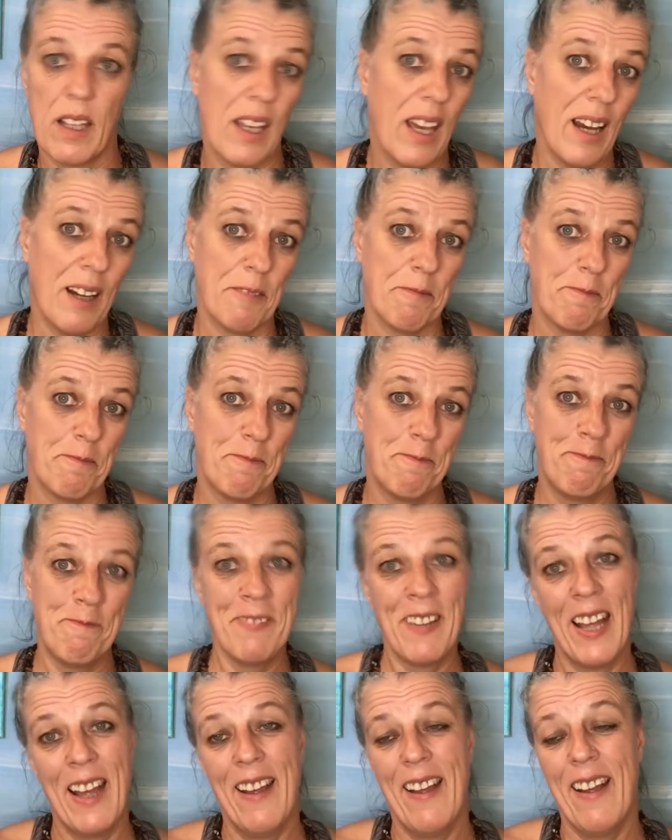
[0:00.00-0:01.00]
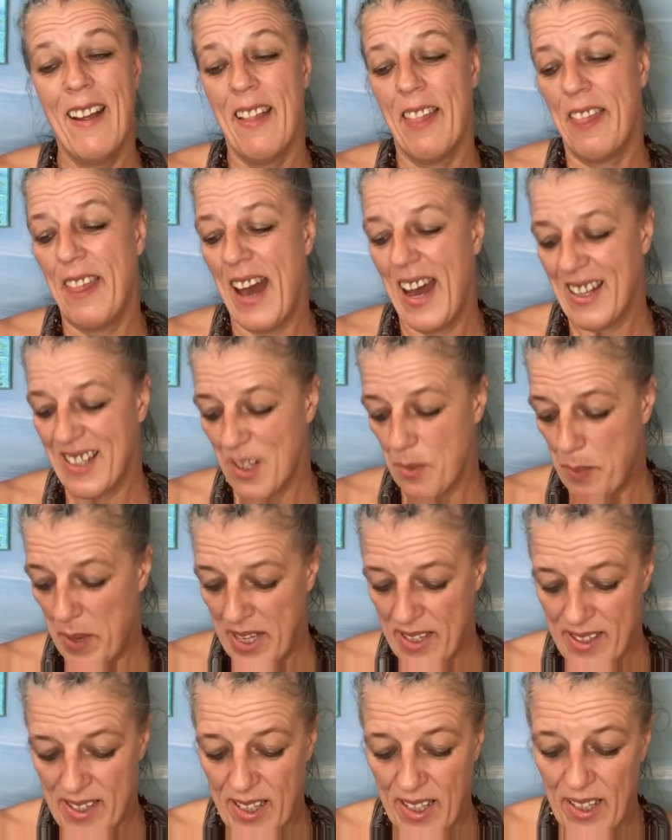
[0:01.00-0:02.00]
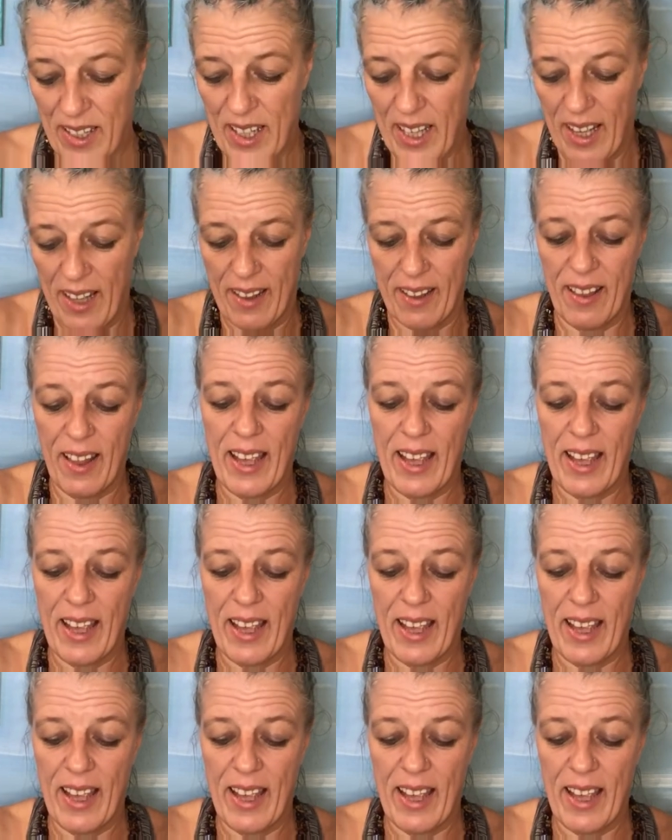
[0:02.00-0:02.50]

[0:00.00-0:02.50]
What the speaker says: yeah, that's basically it.